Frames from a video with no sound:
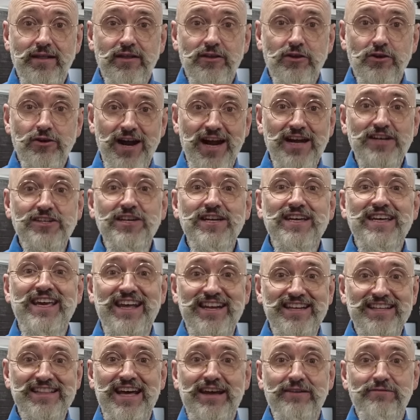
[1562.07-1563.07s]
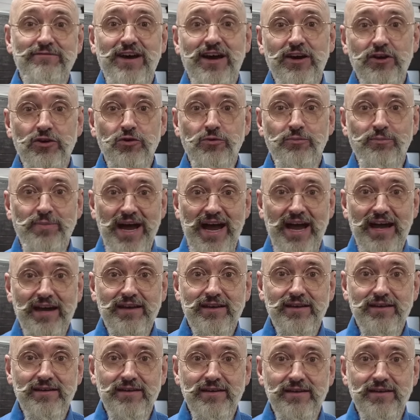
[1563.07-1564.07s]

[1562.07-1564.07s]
you're actually getting that value back.